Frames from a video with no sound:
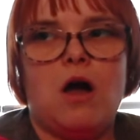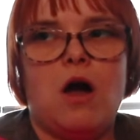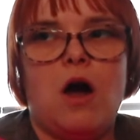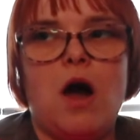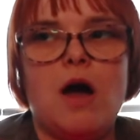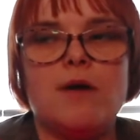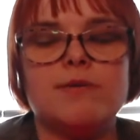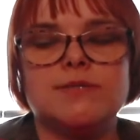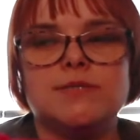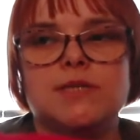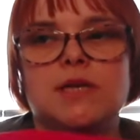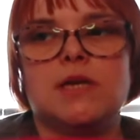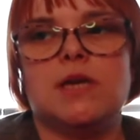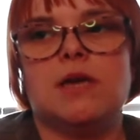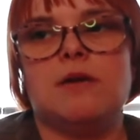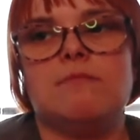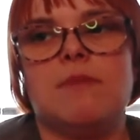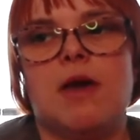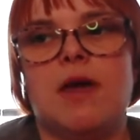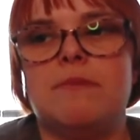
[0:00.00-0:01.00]
I was
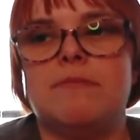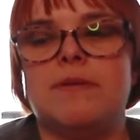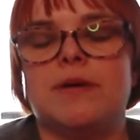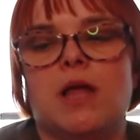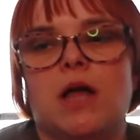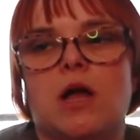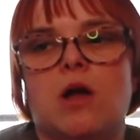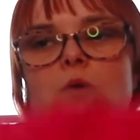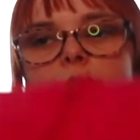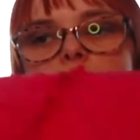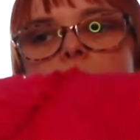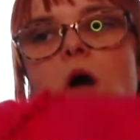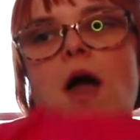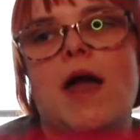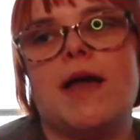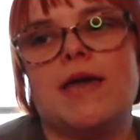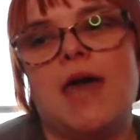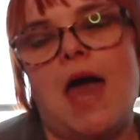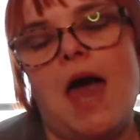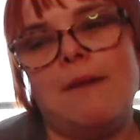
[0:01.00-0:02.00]
thinking maybe like a
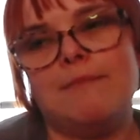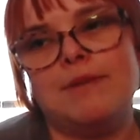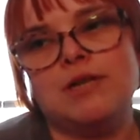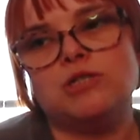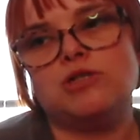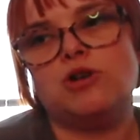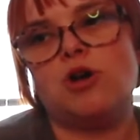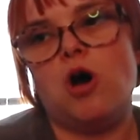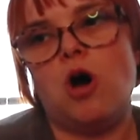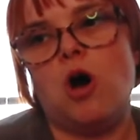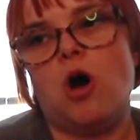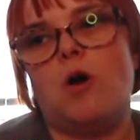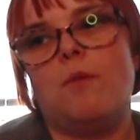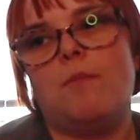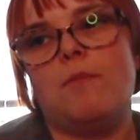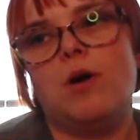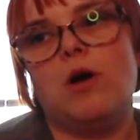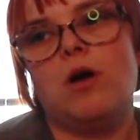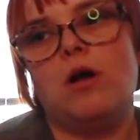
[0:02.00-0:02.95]
white cami top